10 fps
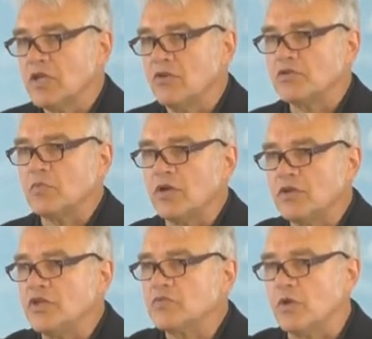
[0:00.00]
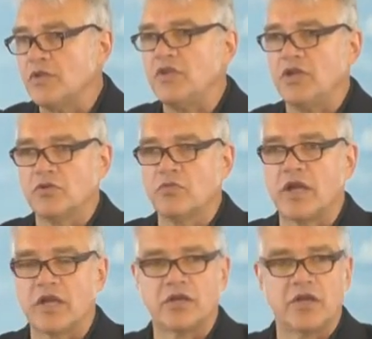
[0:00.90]
You know, it's one thing to
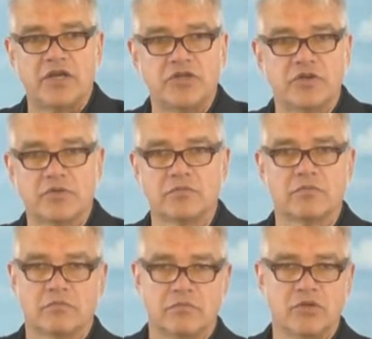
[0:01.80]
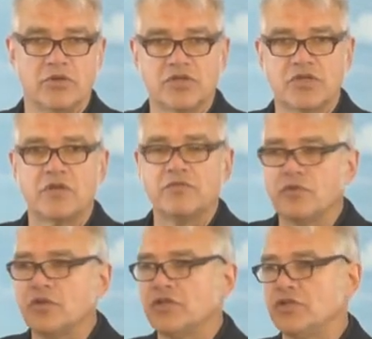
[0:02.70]
recognize your
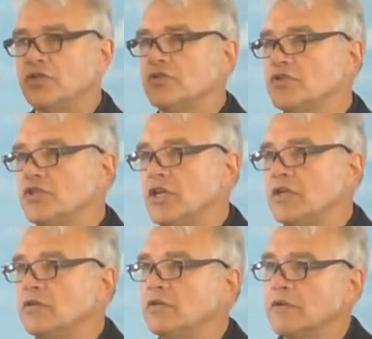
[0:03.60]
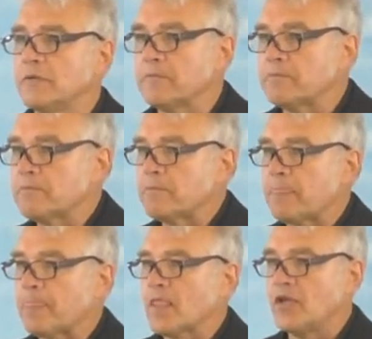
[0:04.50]
sinfulness and your sin
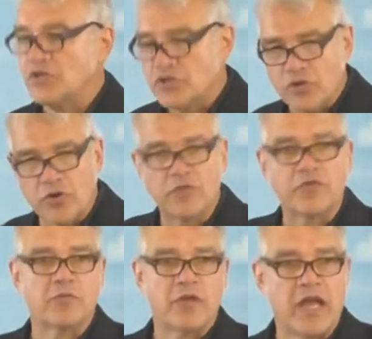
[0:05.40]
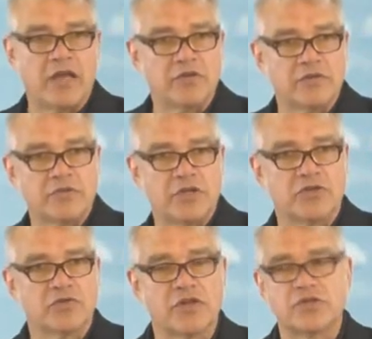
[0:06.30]
and to turn from that
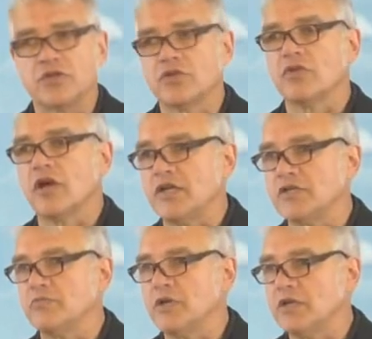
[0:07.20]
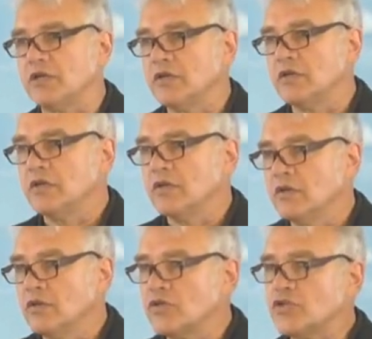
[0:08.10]
and trust in Christ, but
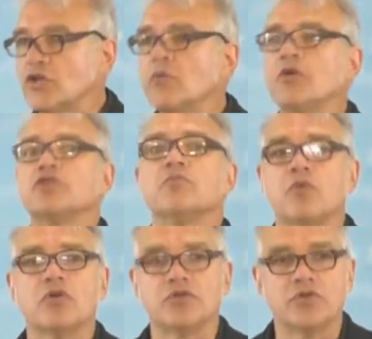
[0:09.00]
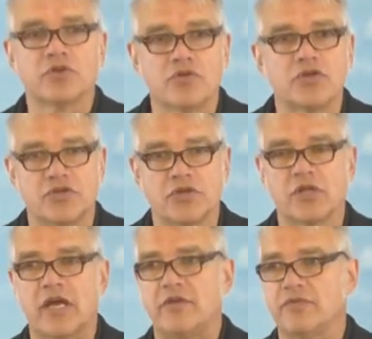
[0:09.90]
there's so much more to the Christian
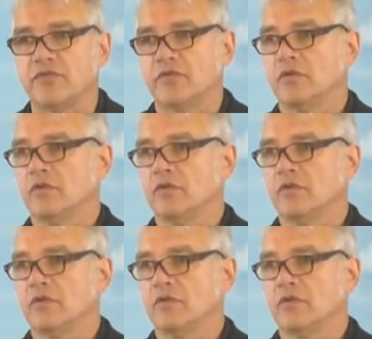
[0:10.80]
life.